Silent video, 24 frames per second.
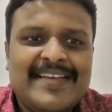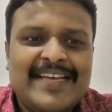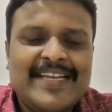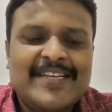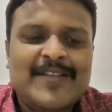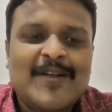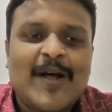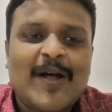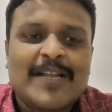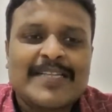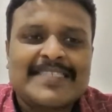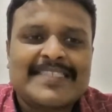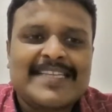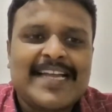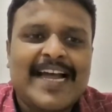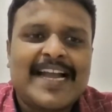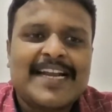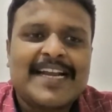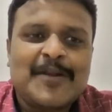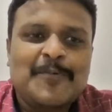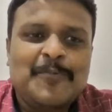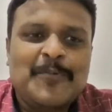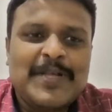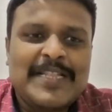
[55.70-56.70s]
It all
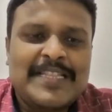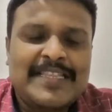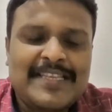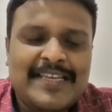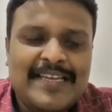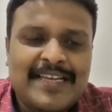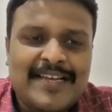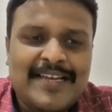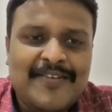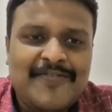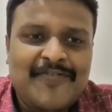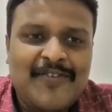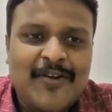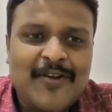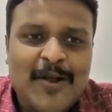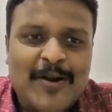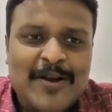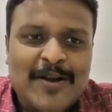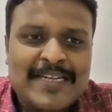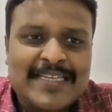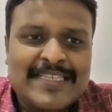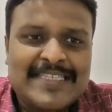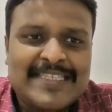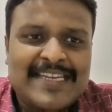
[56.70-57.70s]
started with
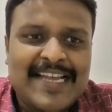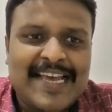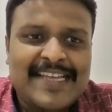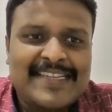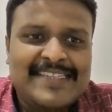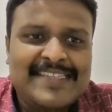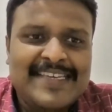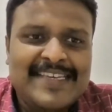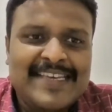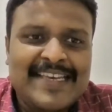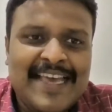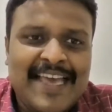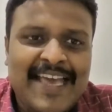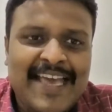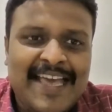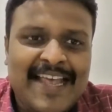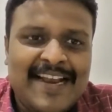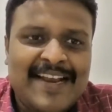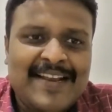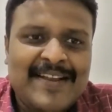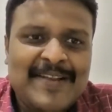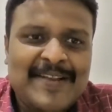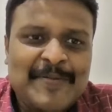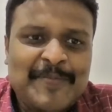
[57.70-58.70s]
Florence
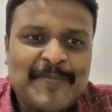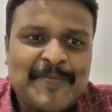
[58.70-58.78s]
Nightingale,